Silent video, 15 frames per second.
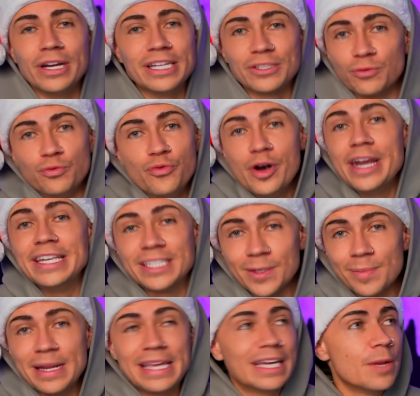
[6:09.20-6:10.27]
is
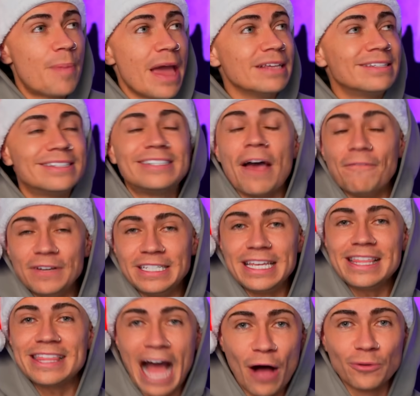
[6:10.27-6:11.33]
reasonably going to pay
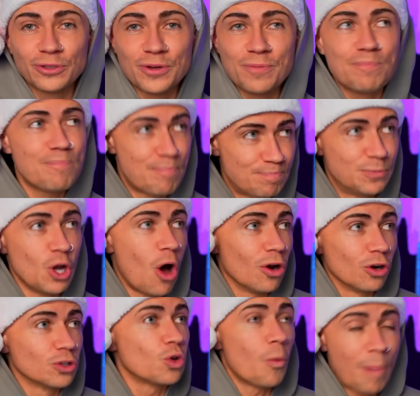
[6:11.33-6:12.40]
$70,000
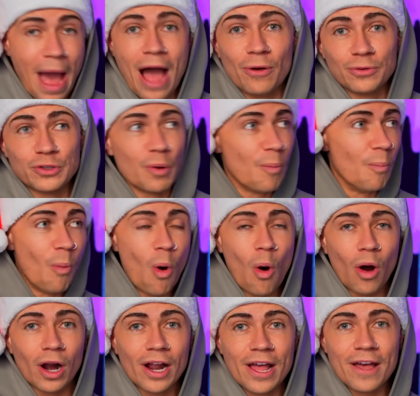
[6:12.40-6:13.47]
or pounds
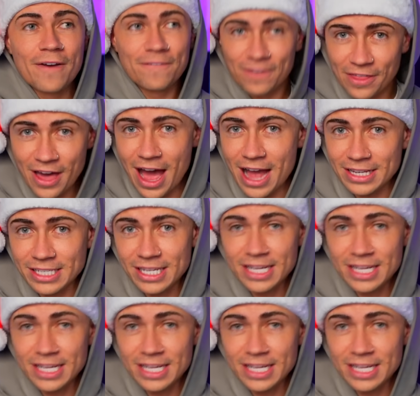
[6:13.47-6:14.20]
more for that.